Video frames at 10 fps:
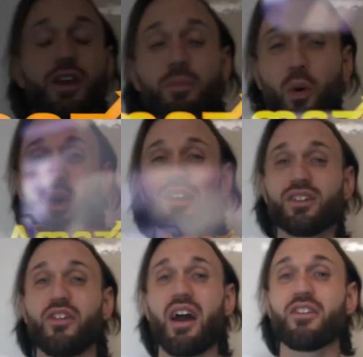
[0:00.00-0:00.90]
the importance
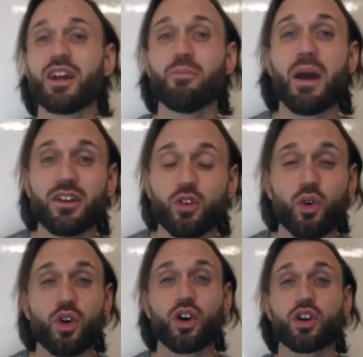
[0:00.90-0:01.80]
of having a
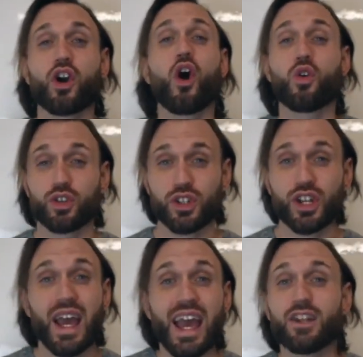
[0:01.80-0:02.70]
mentor or
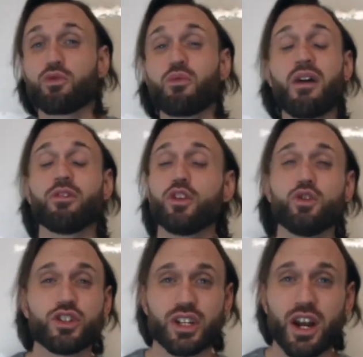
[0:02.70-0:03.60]
coach, it's
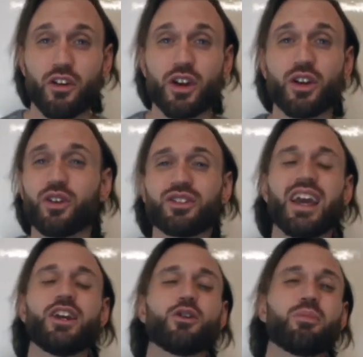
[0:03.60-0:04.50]
revolutionary and it'll
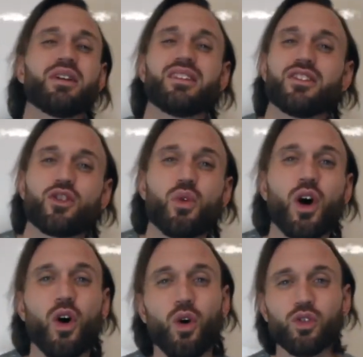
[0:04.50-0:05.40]
take your business to
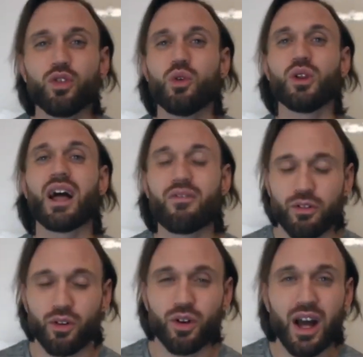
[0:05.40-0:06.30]
a whole new
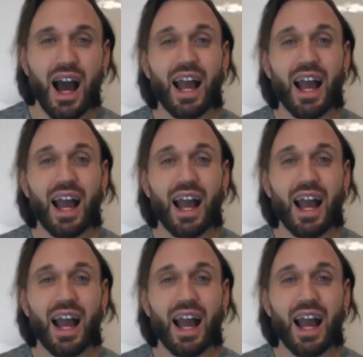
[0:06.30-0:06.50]
level.